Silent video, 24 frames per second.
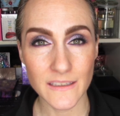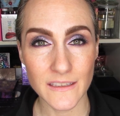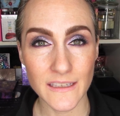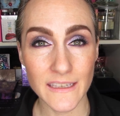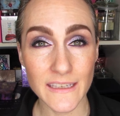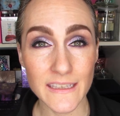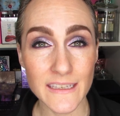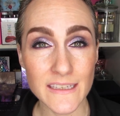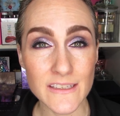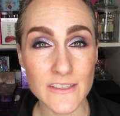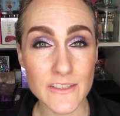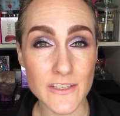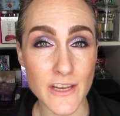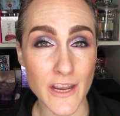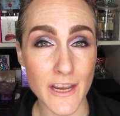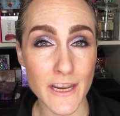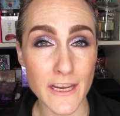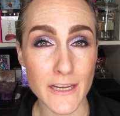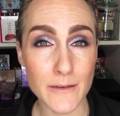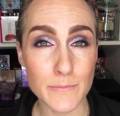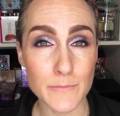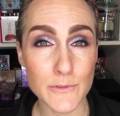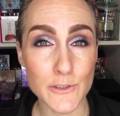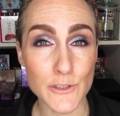It is
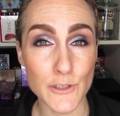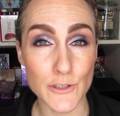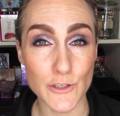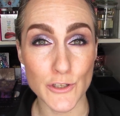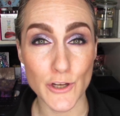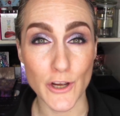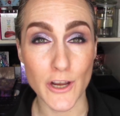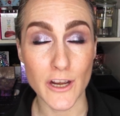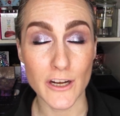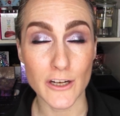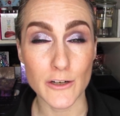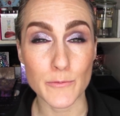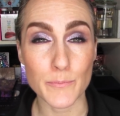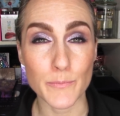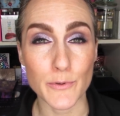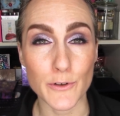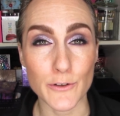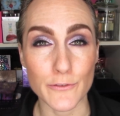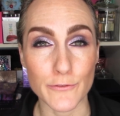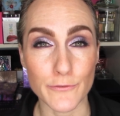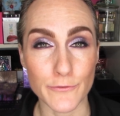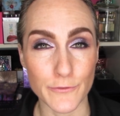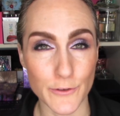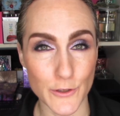time to talk
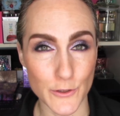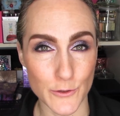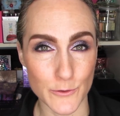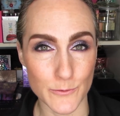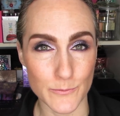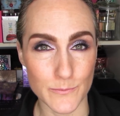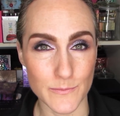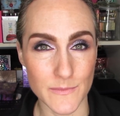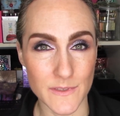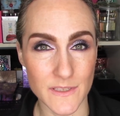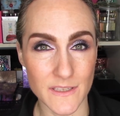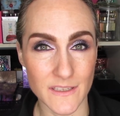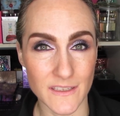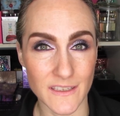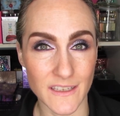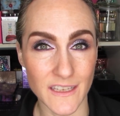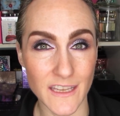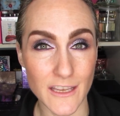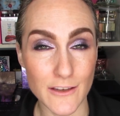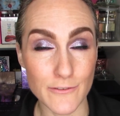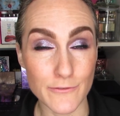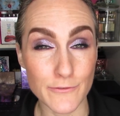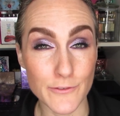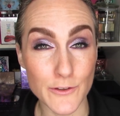perfumes.
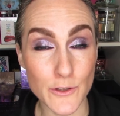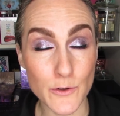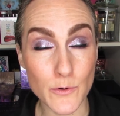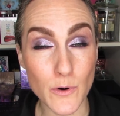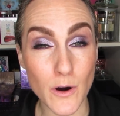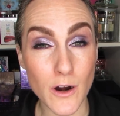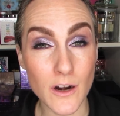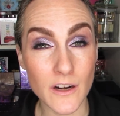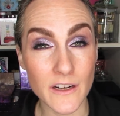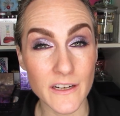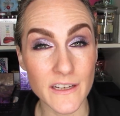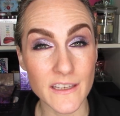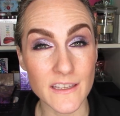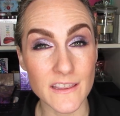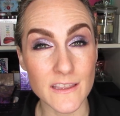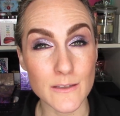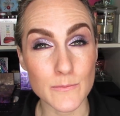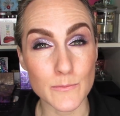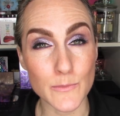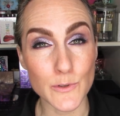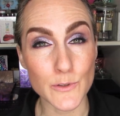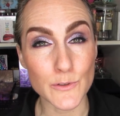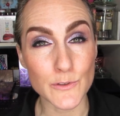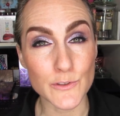If you are in the
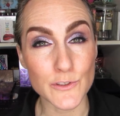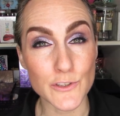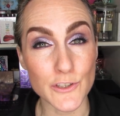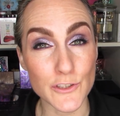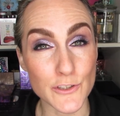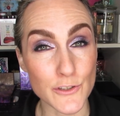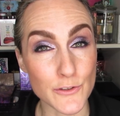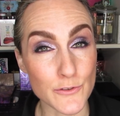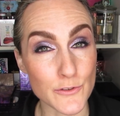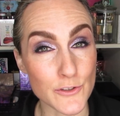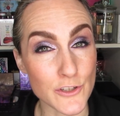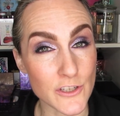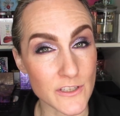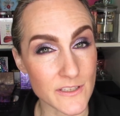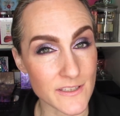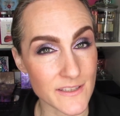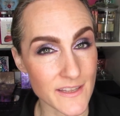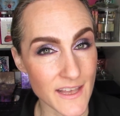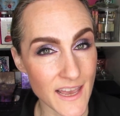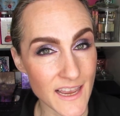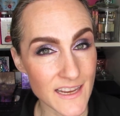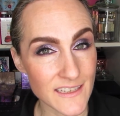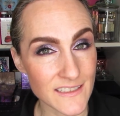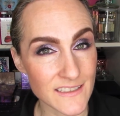mood to do just
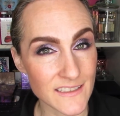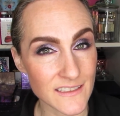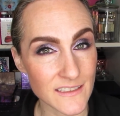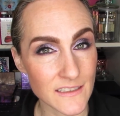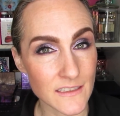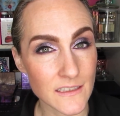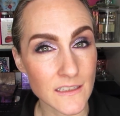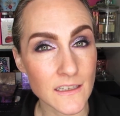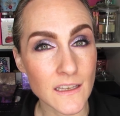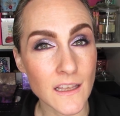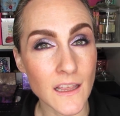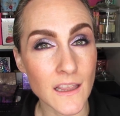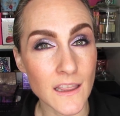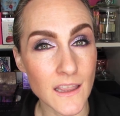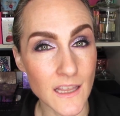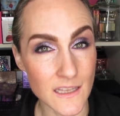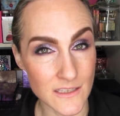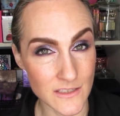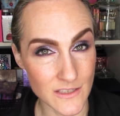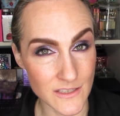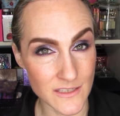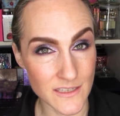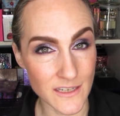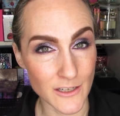that,
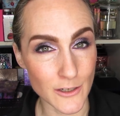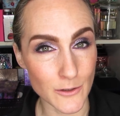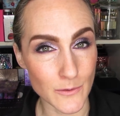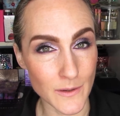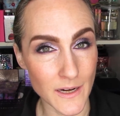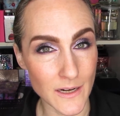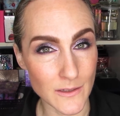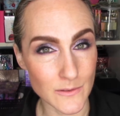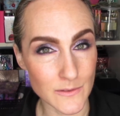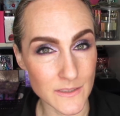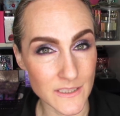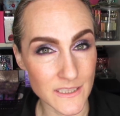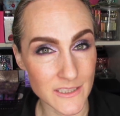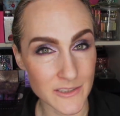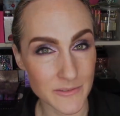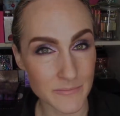then stick around.